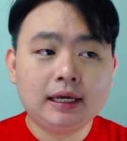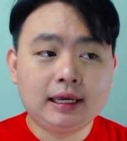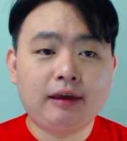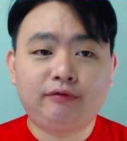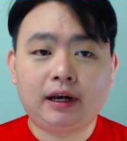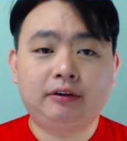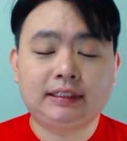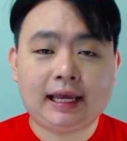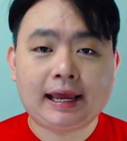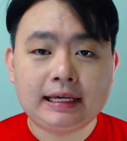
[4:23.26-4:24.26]
if there
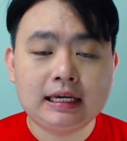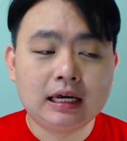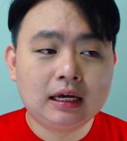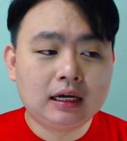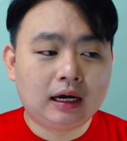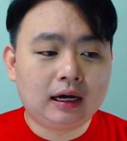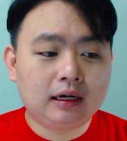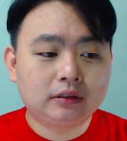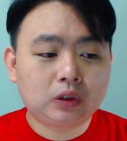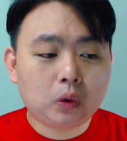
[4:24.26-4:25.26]
is any.
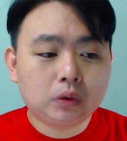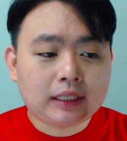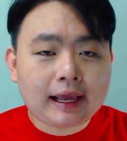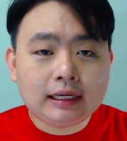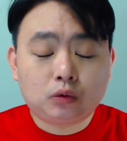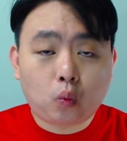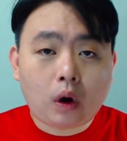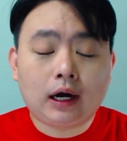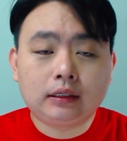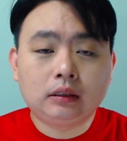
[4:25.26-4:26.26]
So that is
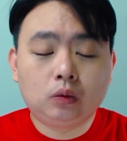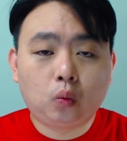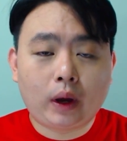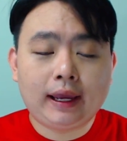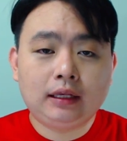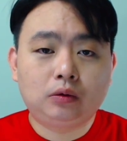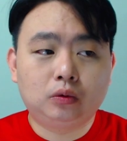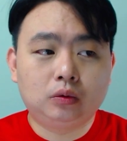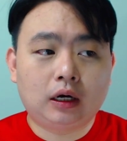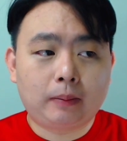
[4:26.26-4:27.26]
one way
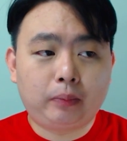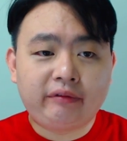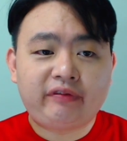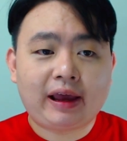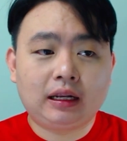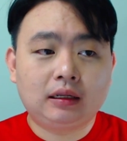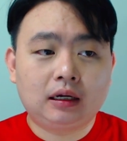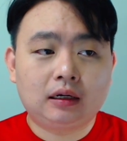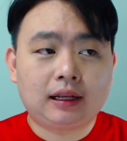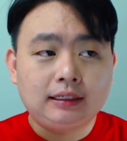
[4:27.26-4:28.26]
to prevent,
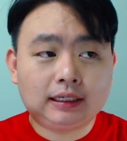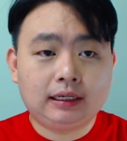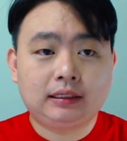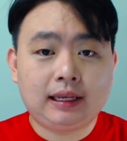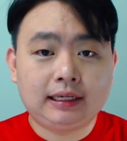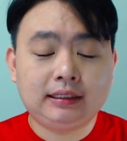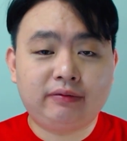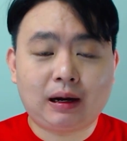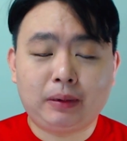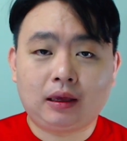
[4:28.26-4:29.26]
like say, the lazy
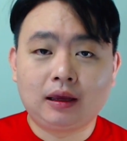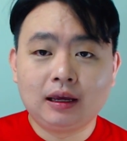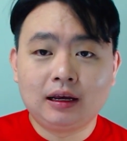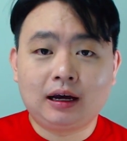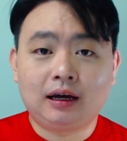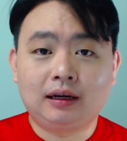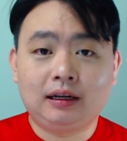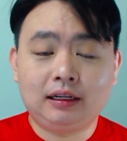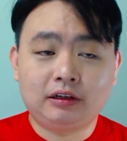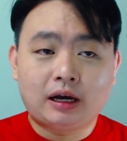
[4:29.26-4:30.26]
farming.
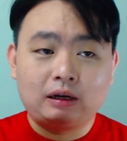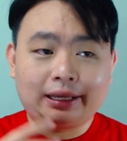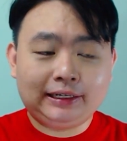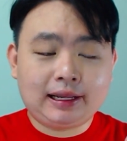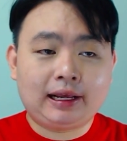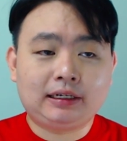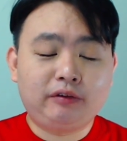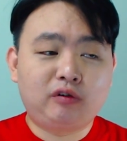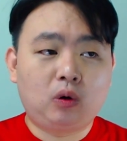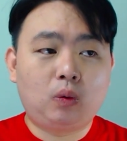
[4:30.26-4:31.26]
You're
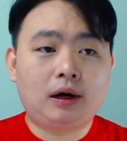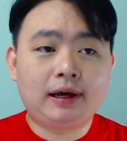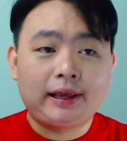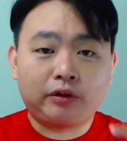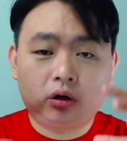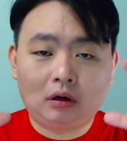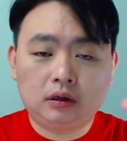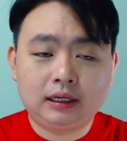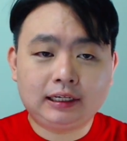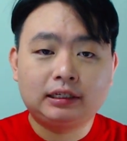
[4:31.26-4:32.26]
inactive for a while and your
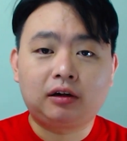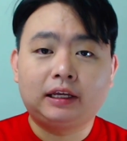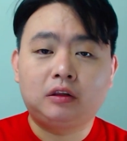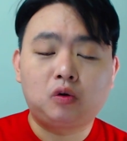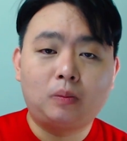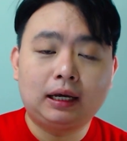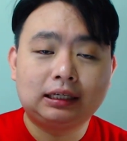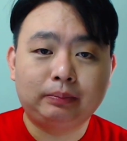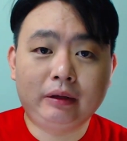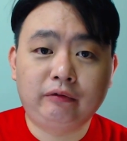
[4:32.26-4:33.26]
elixir collector gold mine
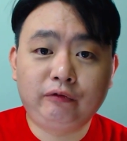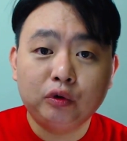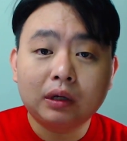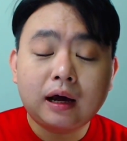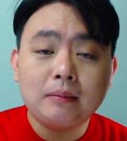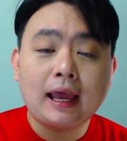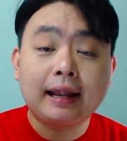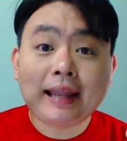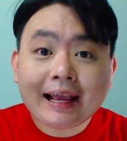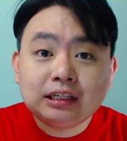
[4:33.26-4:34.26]
has been filled up,
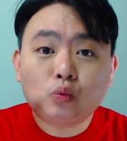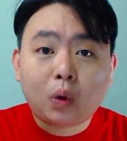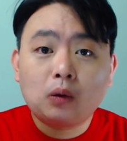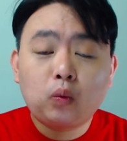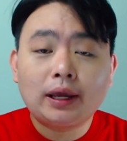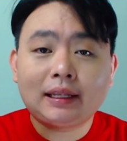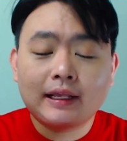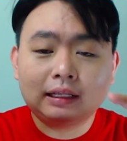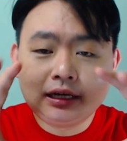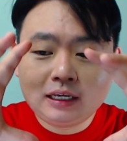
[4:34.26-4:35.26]
and that is one way
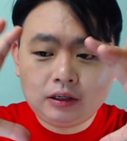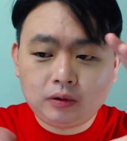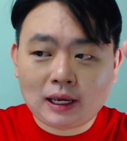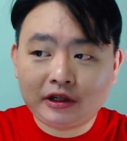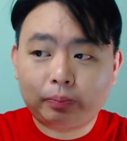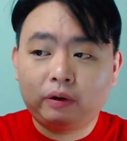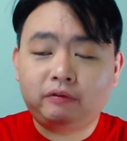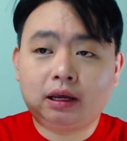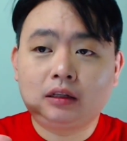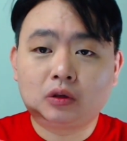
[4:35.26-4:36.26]
that you can actually
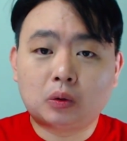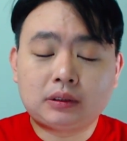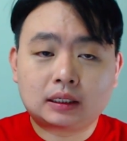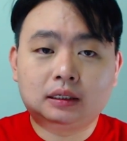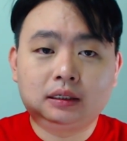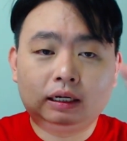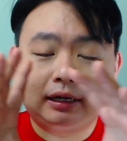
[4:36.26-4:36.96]
prevent total